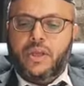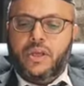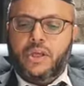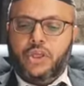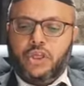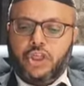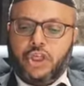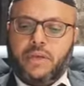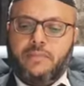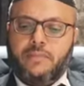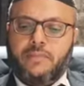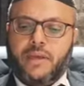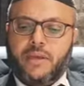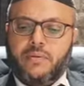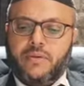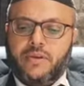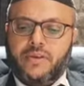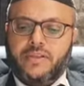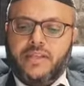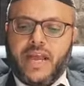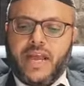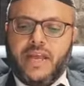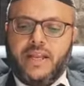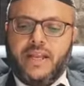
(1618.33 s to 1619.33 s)
She may
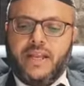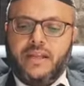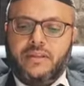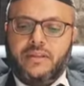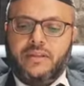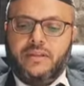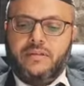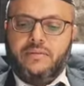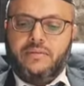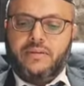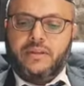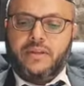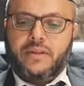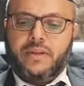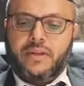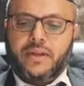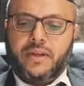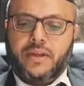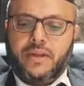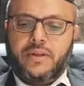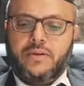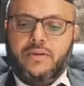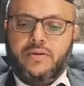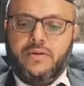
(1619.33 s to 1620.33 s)
recite it
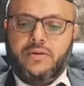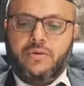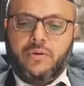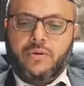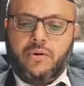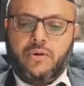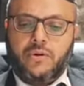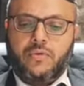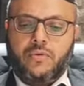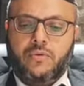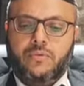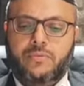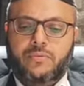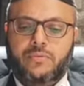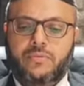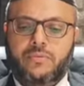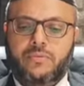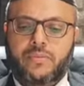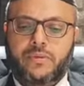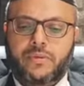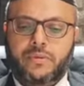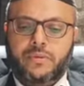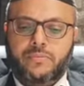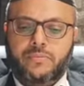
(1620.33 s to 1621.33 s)
in her
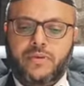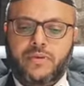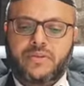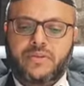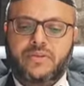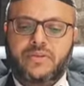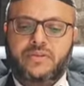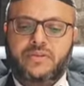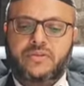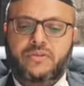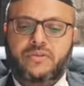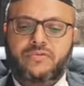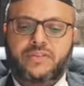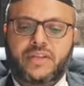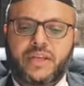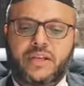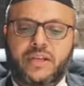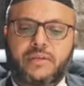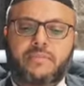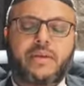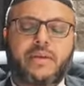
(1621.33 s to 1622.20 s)
home in the presence of 10